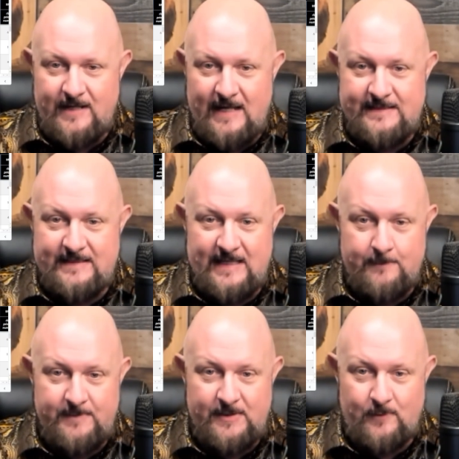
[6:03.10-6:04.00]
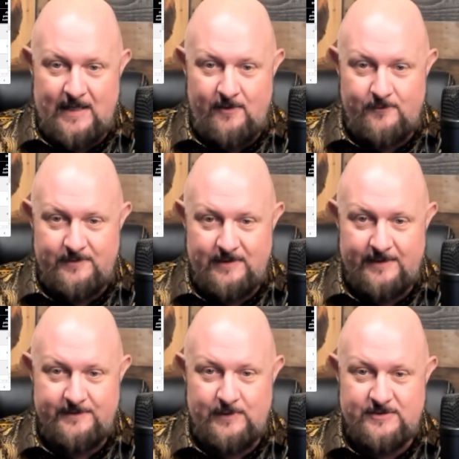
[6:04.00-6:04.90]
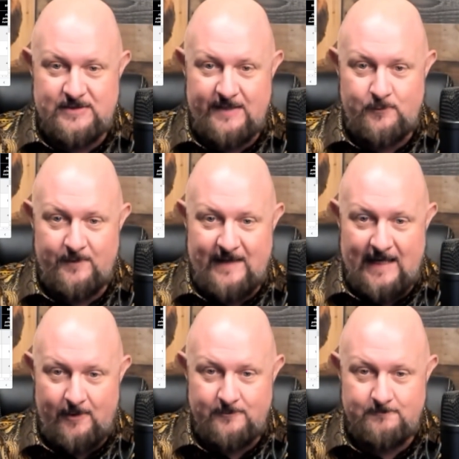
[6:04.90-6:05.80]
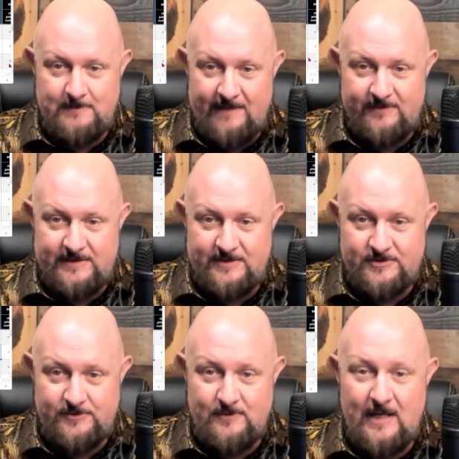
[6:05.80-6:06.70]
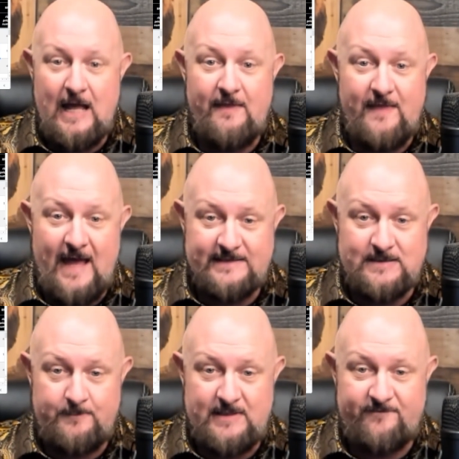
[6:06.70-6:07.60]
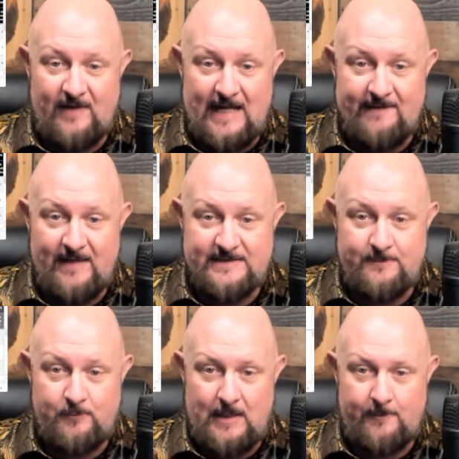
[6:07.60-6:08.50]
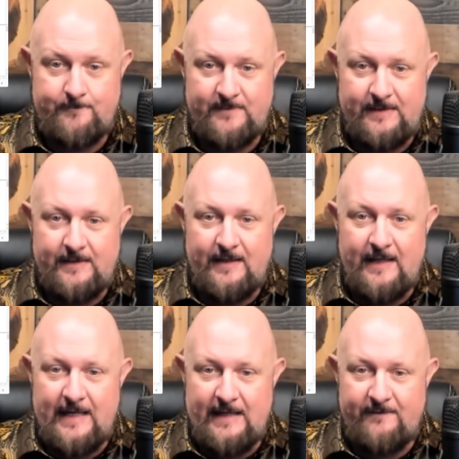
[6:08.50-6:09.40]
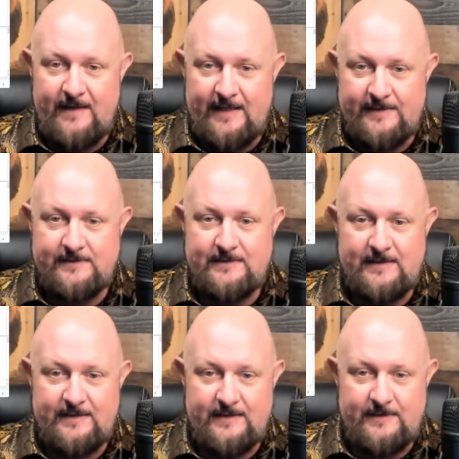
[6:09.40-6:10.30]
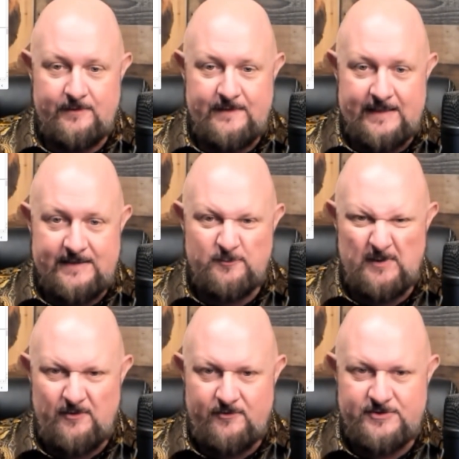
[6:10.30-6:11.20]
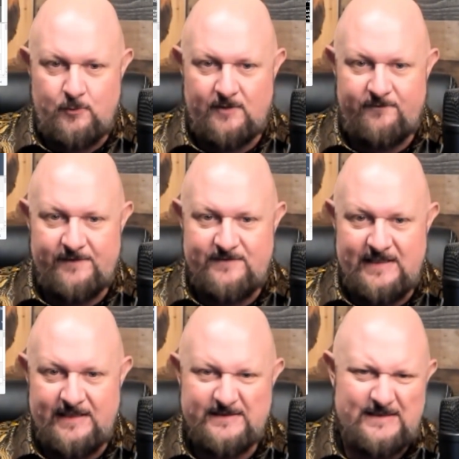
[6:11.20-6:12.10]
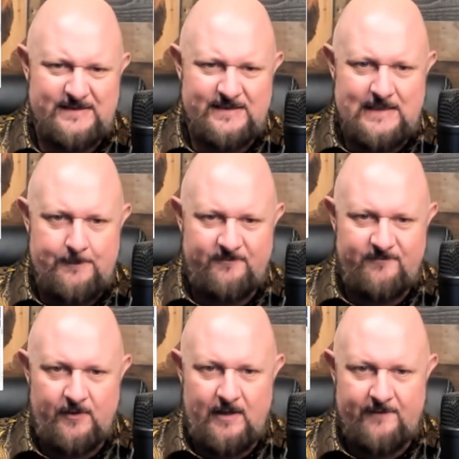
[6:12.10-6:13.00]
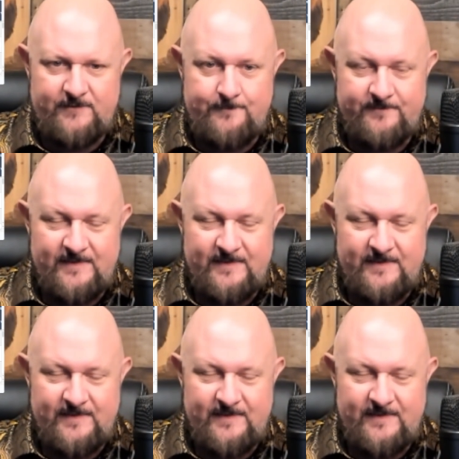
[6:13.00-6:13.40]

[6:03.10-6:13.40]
I can't be around each other without having an issue. That's a big 5. That's a problem. And then that gives me a little score of 15 because it doesn't happen very often.